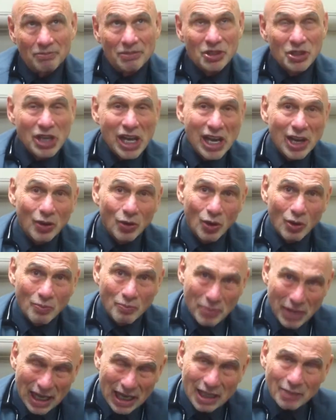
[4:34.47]
sale
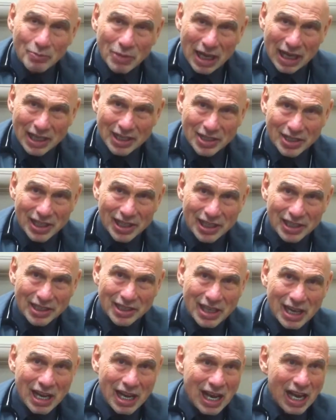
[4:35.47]
on pain
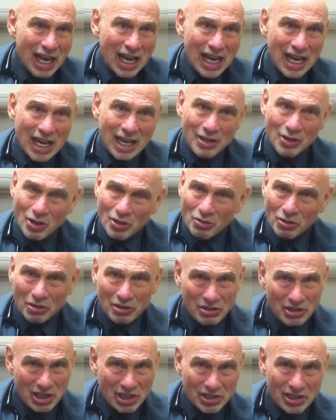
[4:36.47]
medicines, and they're
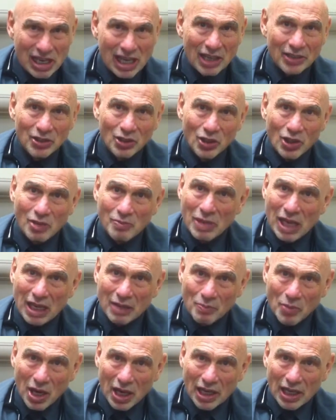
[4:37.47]
just out there to
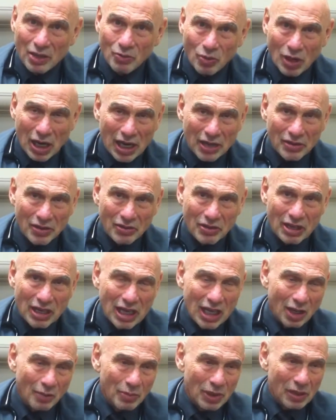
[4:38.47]
make money rather than
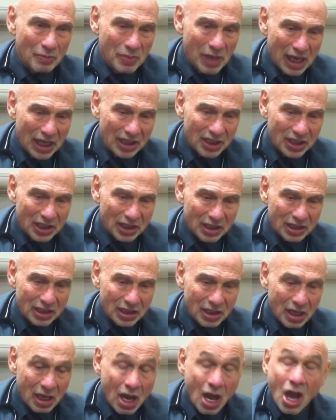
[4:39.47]
helping
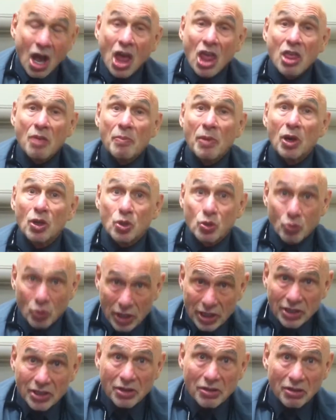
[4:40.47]
patients. The most
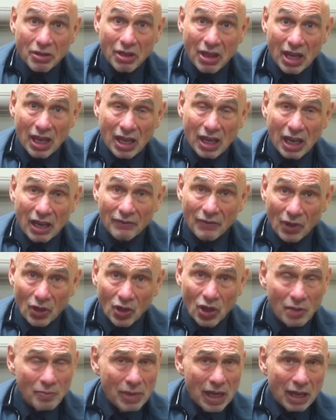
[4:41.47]
recent thing I've
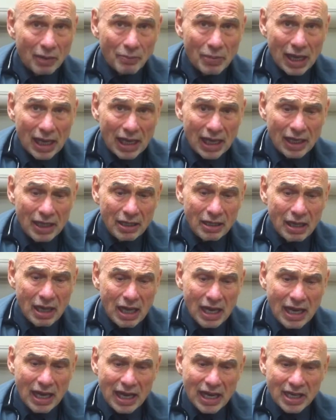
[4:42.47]
learned about pain
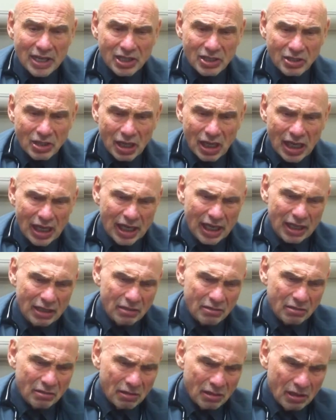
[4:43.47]
is
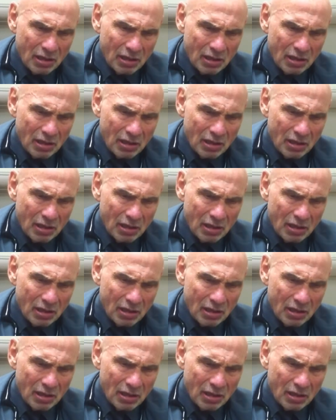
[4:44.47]
a